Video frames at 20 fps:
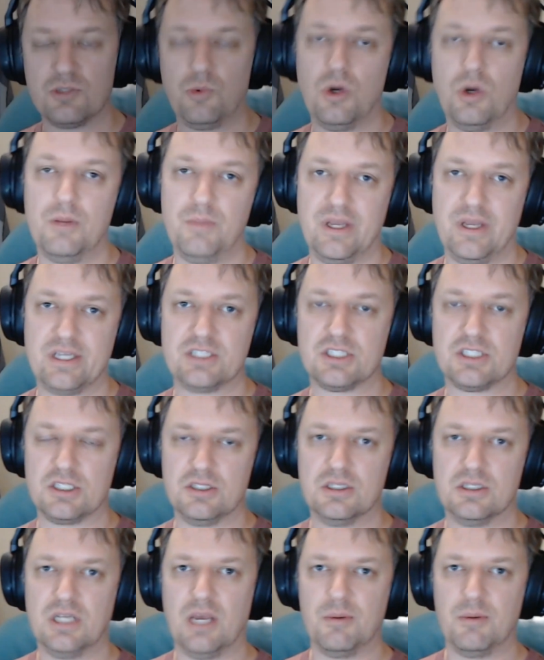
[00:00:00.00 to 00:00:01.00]
makes a
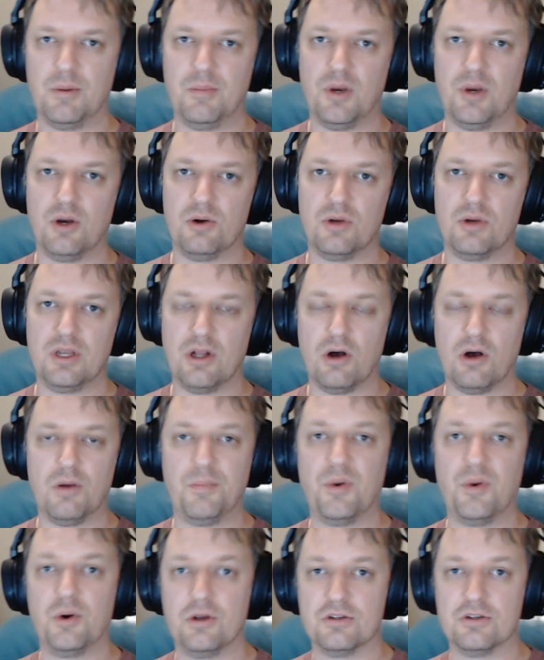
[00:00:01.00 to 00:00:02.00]
good MMO, it all
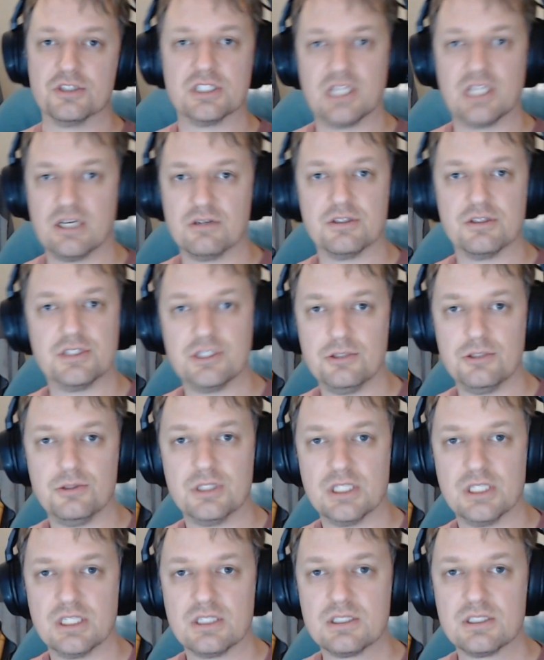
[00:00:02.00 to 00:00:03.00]
boils down to two
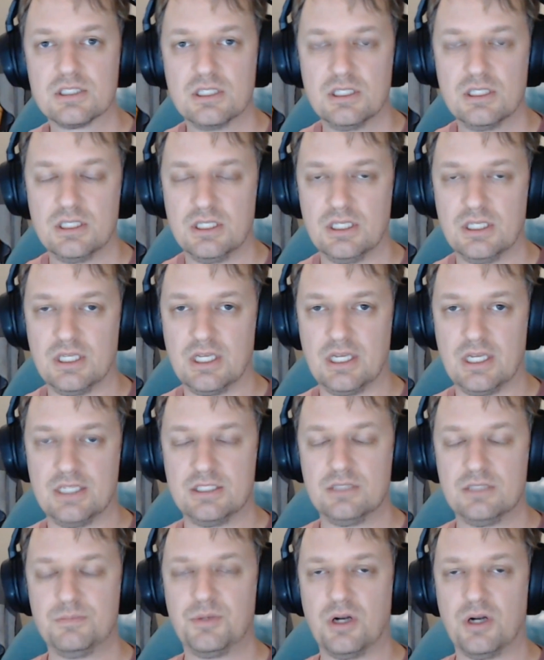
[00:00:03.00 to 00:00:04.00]
things. Is
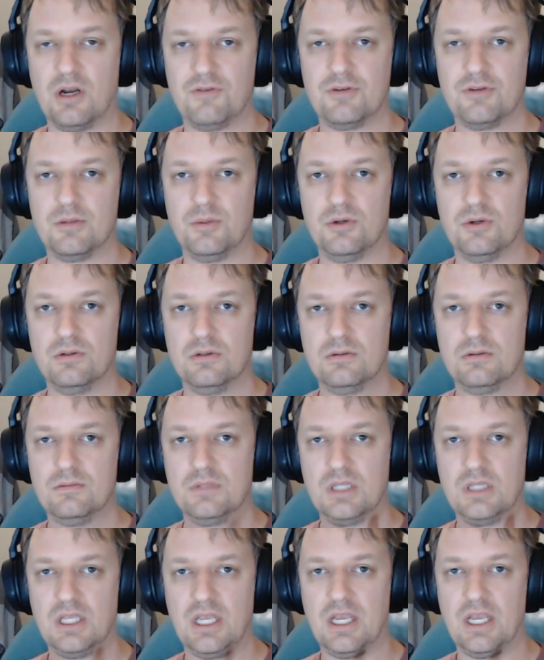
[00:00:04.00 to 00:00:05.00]
it profitable,
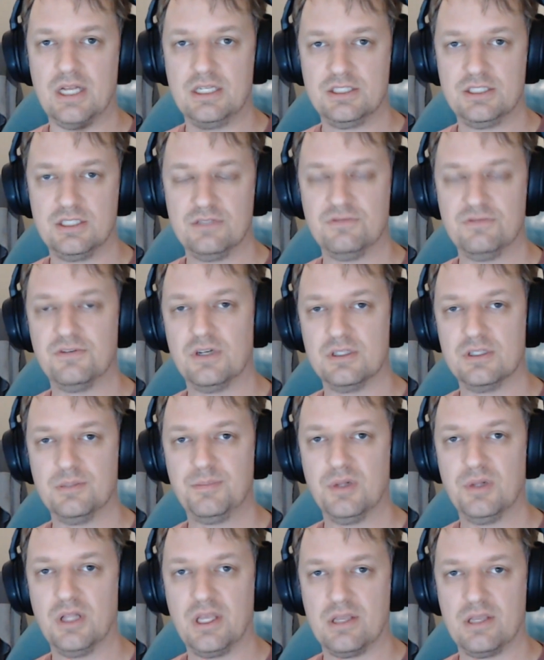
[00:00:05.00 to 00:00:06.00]
and is it fun to
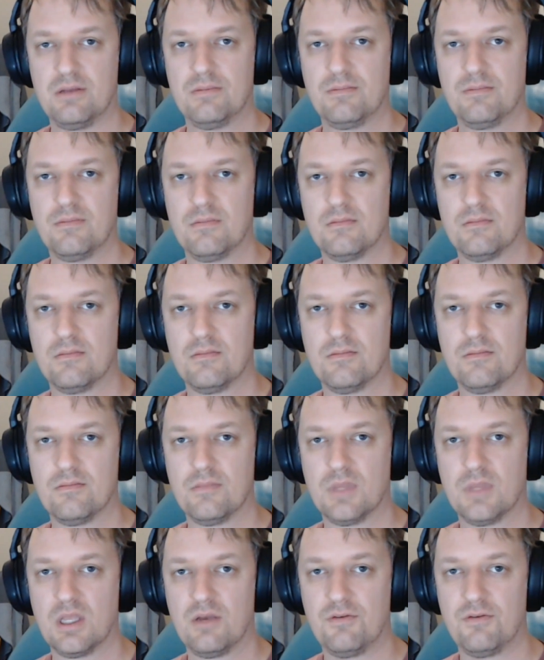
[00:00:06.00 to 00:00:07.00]
play?
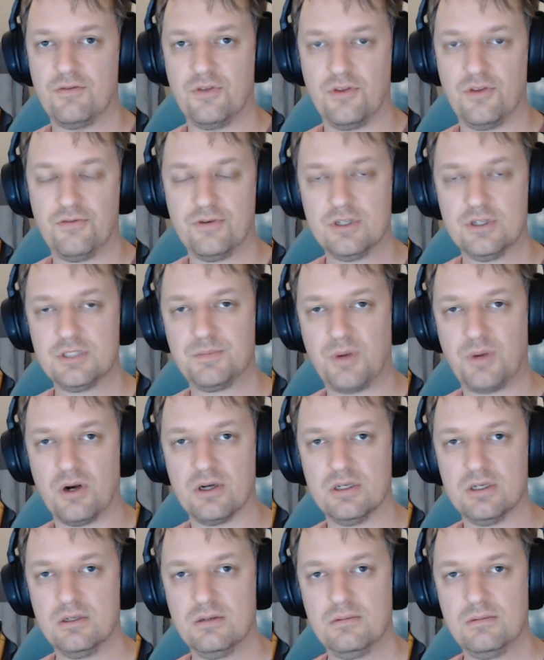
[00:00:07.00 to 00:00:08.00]
For the first part,
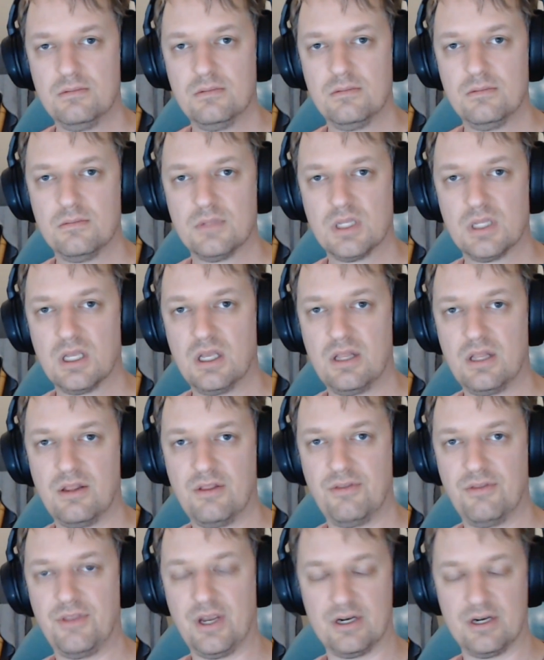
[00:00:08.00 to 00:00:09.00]

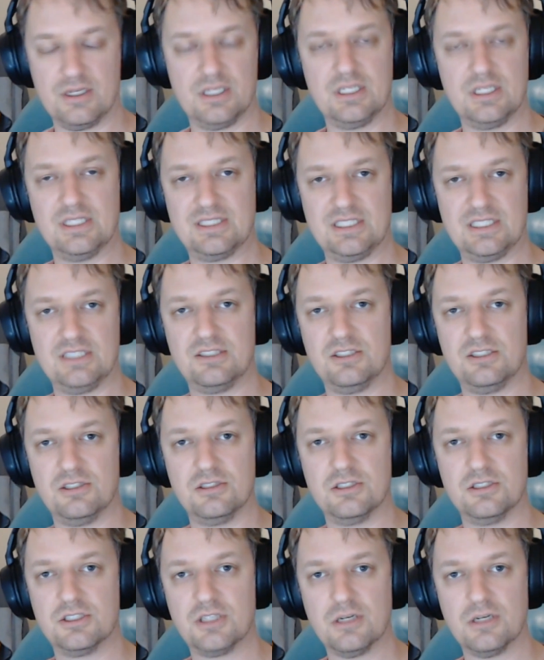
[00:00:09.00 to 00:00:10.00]
it's easy to
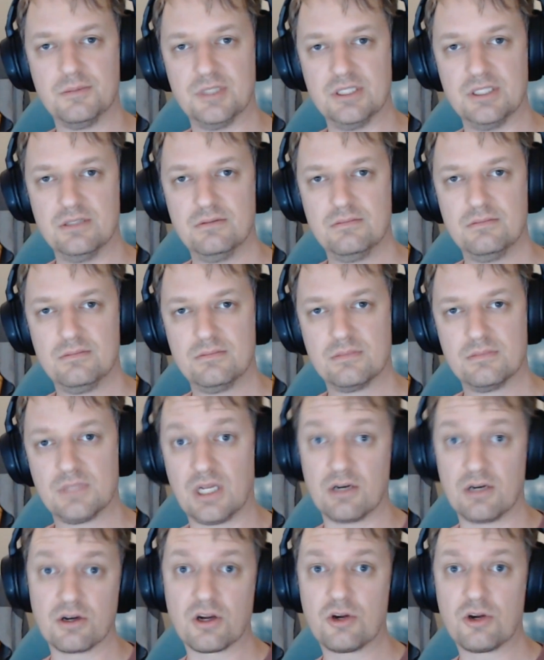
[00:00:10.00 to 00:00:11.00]
determine. There
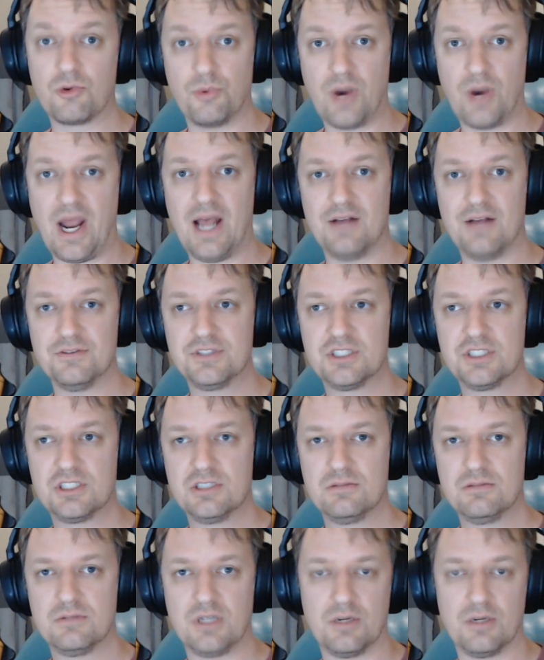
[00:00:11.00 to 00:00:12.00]
are graphs,
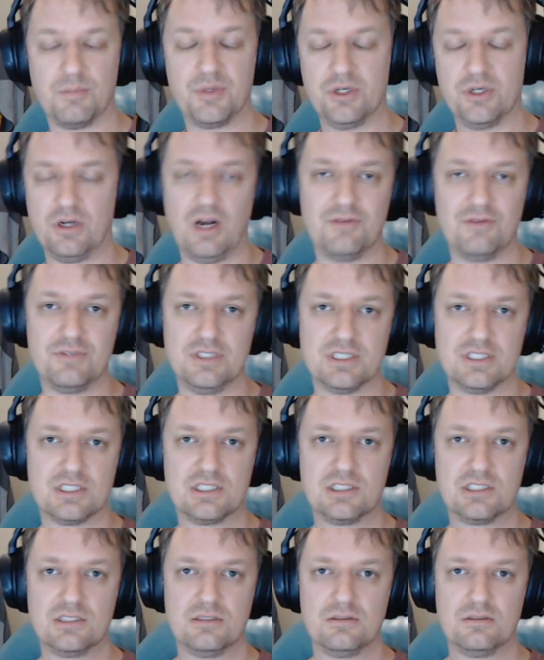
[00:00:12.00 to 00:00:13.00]
there are
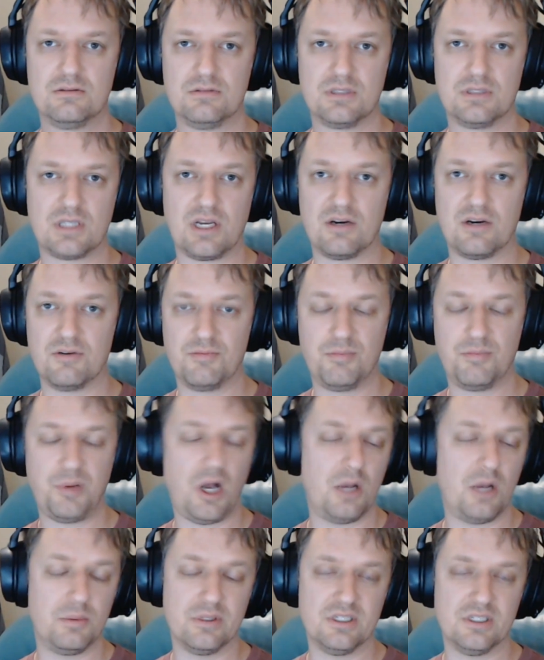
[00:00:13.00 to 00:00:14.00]
profits, they're
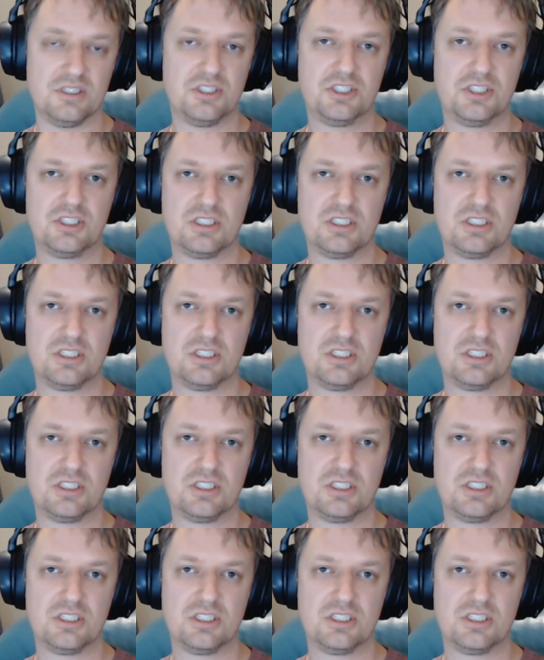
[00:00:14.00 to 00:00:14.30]
published.